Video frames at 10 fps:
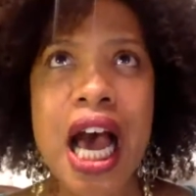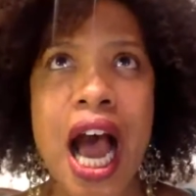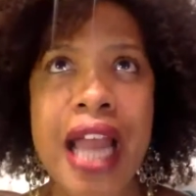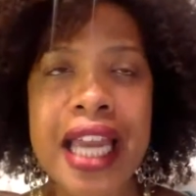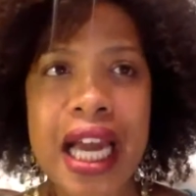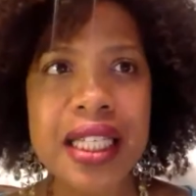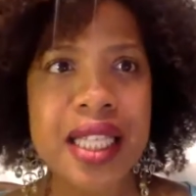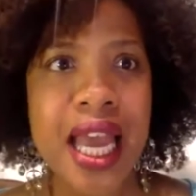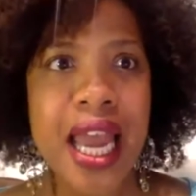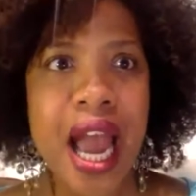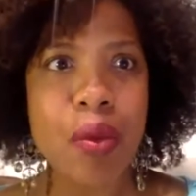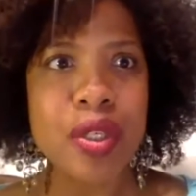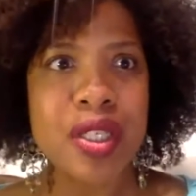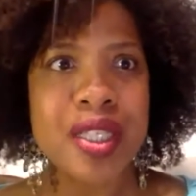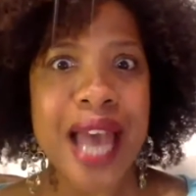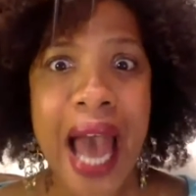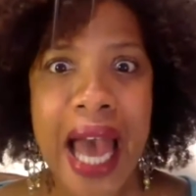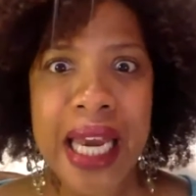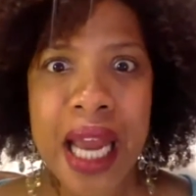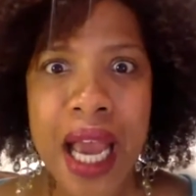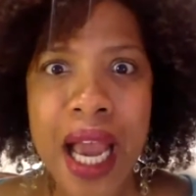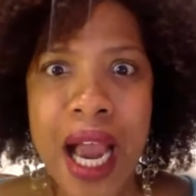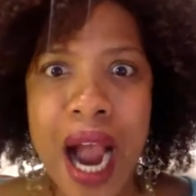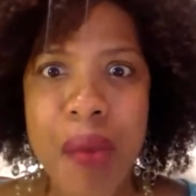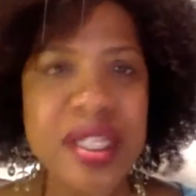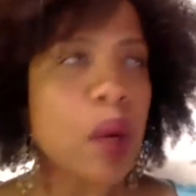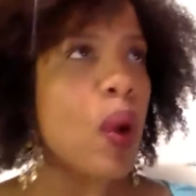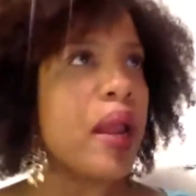I gotta say, I was sad. I was like, wait,